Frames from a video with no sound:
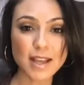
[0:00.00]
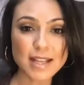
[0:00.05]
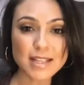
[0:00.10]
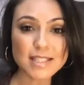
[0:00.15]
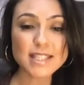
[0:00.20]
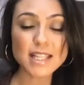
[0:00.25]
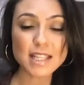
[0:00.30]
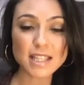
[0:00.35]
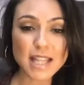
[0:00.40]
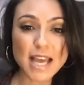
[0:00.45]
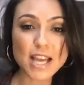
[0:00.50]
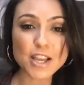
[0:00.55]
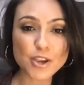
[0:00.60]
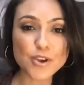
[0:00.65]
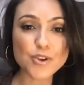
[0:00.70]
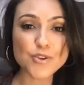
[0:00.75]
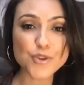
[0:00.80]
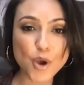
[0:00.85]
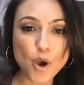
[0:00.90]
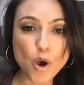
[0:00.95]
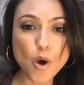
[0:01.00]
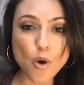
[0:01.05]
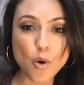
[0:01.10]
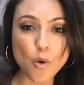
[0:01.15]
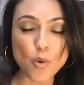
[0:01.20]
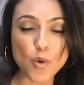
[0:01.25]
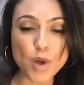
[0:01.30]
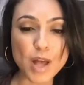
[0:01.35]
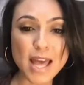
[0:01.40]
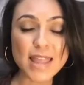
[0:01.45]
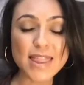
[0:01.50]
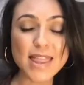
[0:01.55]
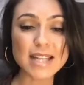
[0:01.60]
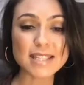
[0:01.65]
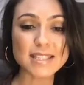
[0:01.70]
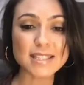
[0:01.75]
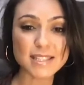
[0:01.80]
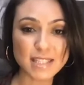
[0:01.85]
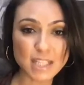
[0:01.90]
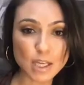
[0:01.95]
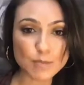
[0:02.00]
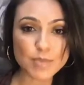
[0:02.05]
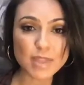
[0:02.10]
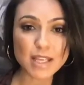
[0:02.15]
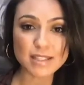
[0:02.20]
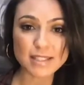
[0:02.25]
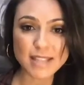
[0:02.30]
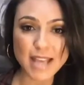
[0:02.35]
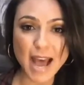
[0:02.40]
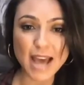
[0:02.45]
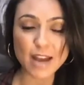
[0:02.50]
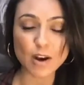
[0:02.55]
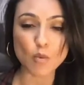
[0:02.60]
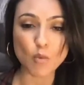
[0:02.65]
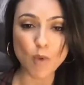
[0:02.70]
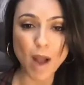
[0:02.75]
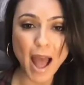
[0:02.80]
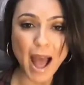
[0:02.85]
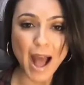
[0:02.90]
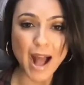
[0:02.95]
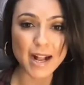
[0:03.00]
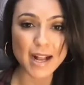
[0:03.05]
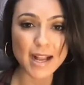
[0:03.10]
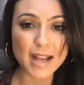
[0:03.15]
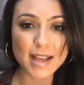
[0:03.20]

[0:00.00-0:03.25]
to let you know that something's out of whack,